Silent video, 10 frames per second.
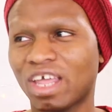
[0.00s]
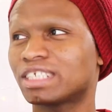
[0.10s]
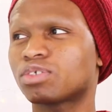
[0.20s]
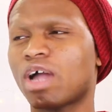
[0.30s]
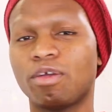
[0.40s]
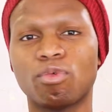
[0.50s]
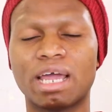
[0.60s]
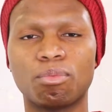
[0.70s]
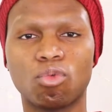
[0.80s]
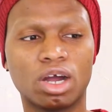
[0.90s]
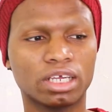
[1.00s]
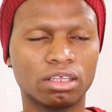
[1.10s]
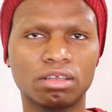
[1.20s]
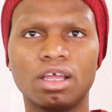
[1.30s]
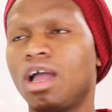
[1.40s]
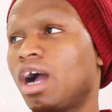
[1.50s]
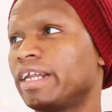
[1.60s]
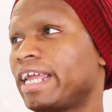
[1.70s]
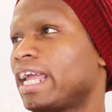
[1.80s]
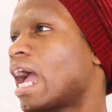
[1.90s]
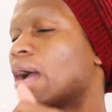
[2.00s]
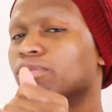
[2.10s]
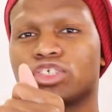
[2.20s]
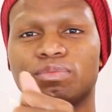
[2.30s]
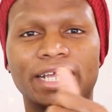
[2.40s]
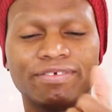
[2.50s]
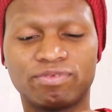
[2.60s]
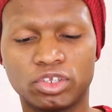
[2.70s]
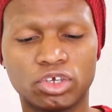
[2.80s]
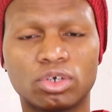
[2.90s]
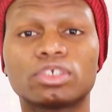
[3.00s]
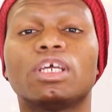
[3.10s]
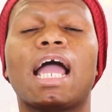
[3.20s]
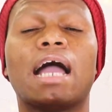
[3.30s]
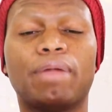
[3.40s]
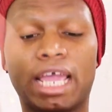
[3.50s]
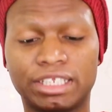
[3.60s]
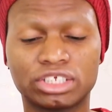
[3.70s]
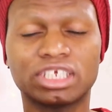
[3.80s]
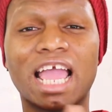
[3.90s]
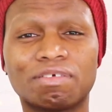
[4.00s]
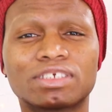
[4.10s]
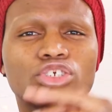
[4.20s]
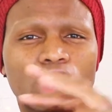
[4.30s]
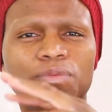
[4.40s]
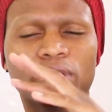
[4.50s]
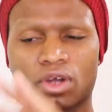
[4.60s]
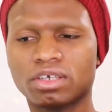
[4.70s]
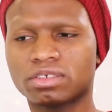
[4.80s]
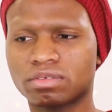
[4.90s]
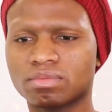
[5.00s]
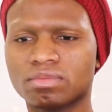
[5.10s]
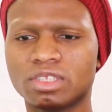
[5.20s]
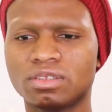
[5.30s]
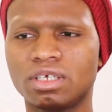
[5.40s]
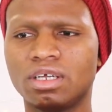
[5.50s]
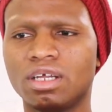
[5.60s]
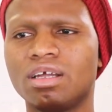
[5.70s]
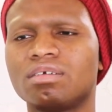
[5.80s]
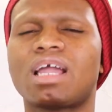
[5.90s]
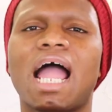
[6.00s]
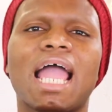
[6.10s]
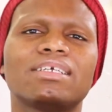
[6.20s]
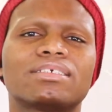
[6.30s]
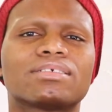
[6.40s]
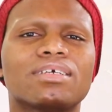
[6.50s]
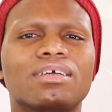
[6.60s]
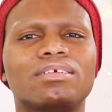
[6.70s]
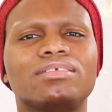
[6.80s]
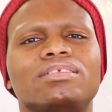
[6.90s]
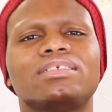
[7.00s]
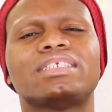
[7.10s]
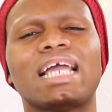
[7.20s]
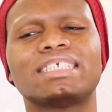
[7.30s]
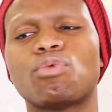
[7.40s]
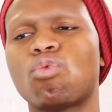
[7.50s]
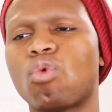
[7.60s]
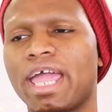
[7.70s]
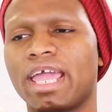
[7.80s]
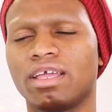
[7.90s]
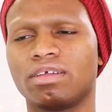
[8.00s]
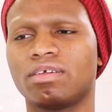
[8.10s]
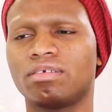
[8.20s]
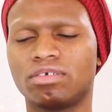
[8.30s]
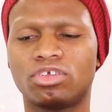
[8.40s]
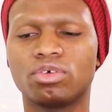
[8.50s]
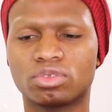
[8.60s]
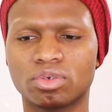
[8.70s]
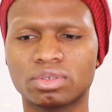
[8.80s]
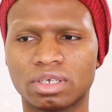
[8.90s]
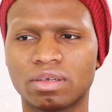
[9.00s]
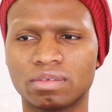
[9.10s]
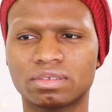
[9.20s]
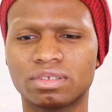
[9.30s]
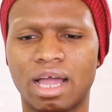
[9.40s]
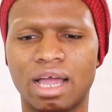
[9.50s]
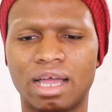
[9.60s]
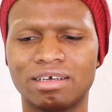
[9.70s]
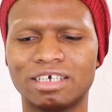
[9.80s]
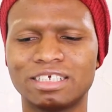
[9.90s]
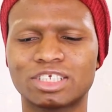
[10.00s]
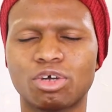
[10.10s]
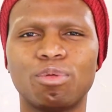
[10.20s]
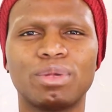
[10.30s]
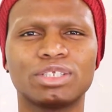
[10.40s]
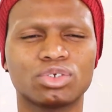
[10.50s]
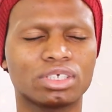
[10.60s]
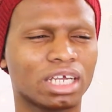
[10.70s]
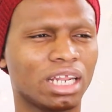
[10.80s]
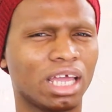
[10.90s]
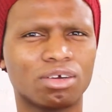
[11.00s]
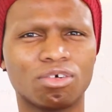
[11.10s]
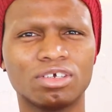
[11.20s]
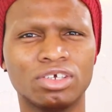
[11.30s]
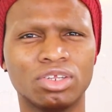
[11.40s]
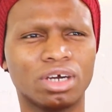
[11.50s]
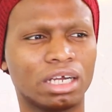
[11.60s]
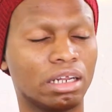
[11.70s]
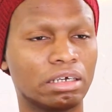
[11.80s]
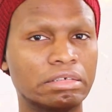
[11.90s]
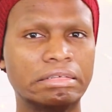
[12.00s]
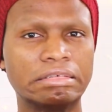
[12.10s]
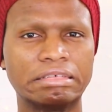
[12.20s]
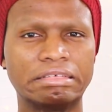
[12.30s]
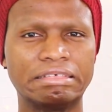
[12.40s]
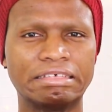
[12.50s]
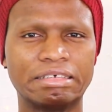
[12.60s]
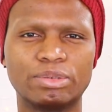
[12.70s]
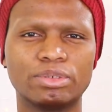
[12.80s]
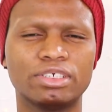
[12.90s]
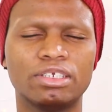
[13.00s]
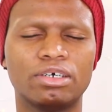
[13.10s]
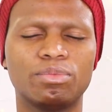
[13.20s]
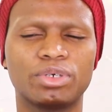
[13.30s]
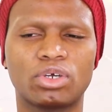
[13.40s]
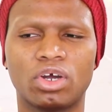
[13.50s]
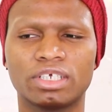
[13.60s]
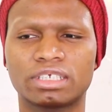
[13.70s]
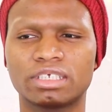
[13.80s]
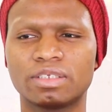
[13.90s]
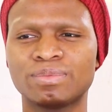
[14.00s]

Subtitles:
That's why when I'm working, honey, I'm doing my videos, editing everything, just because, guys, there is a way you do things that some may do it and you're like, you know, and you're like, oh no, you know, because